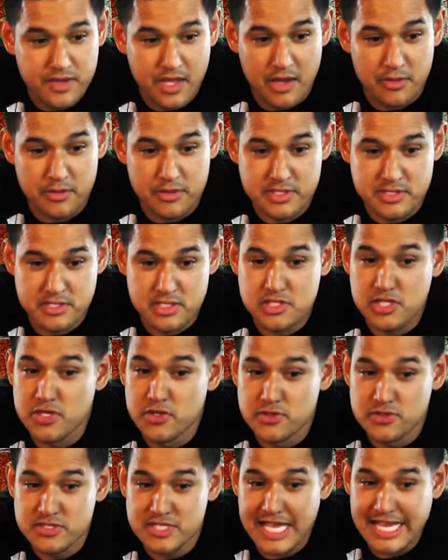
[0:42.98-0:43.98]
It was
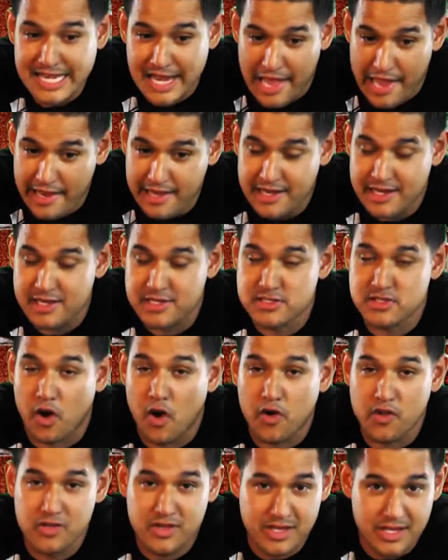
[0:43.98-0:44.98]
Tuesday night, and it's
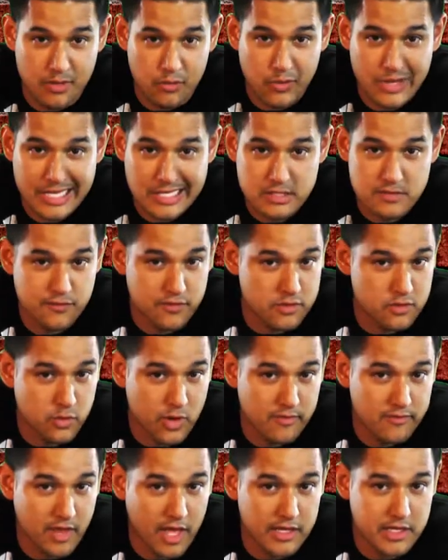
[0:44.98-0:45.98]
all you can eat wings for
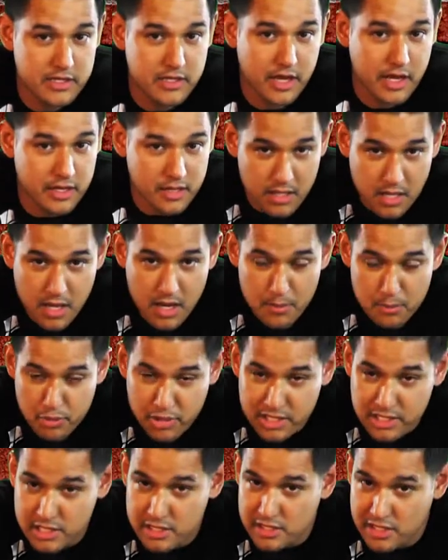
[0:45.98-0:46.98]
twelve ninety nine.
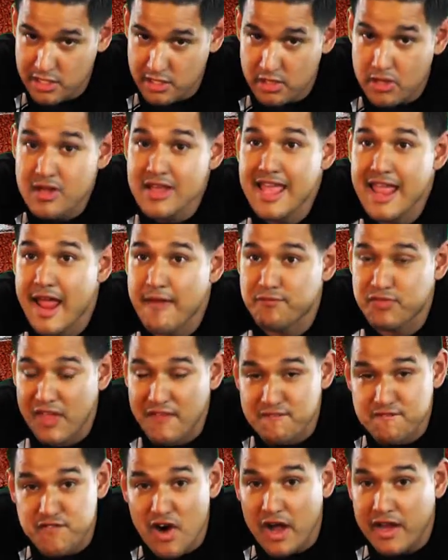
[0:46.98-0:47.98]
Pretty good deal. If
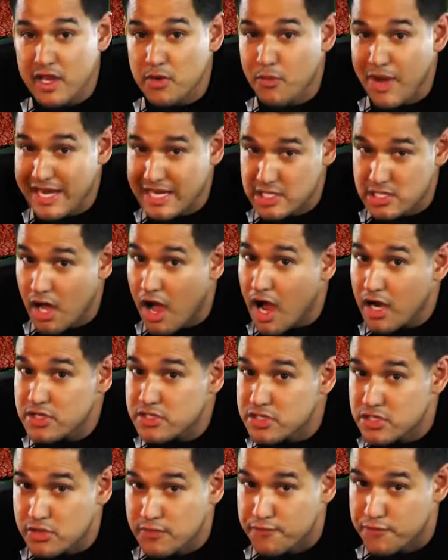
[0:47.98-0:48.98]
they fucking went and
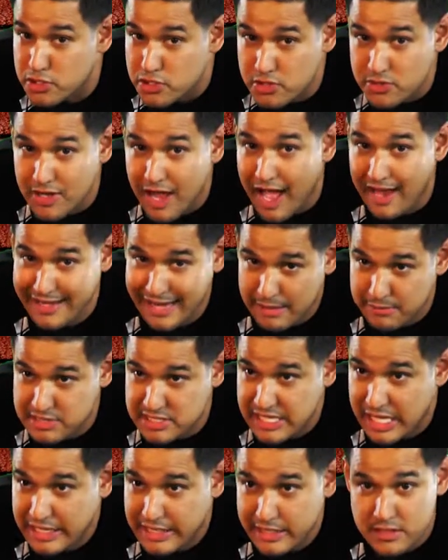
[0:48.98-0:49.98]
talked to you for two goddamn
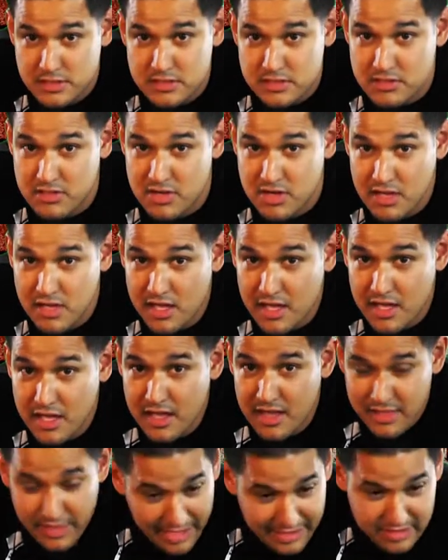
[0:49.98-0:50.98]
seconds,
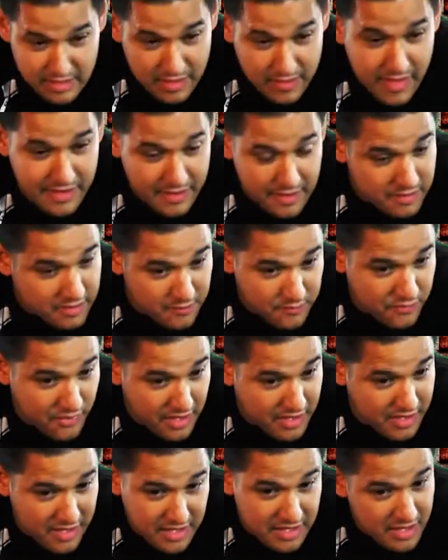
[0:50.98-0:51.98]
like like,
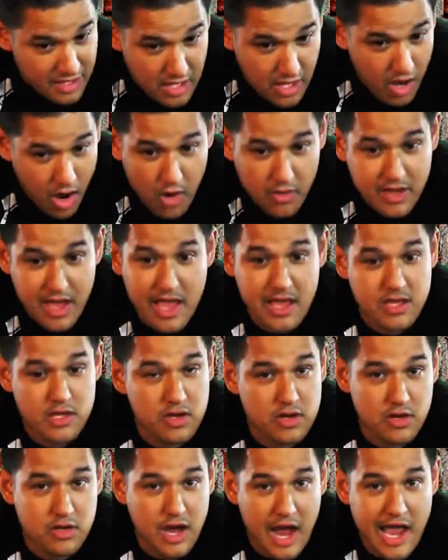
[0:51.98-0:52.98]
okay,
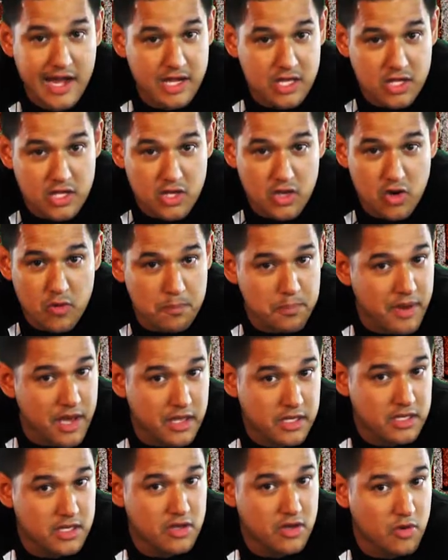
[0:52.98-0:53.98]
you're kind of cute,
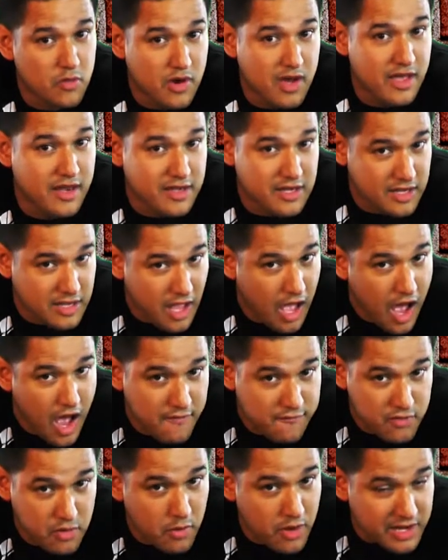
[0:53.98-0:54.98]
but you know what?
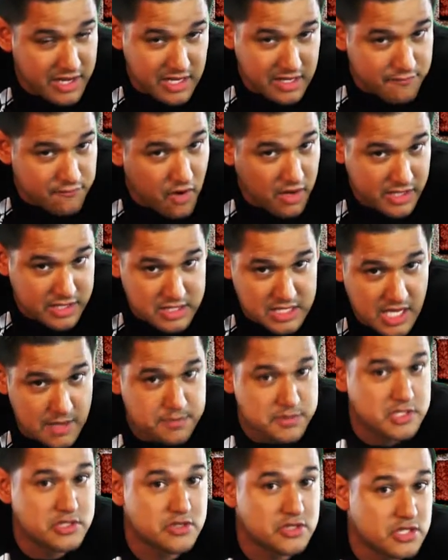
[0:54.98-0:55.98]
Uh, if you want any fucking
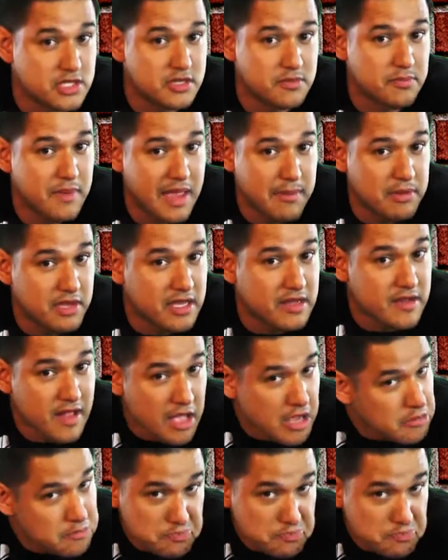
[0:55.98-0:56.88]
tips, you should maybe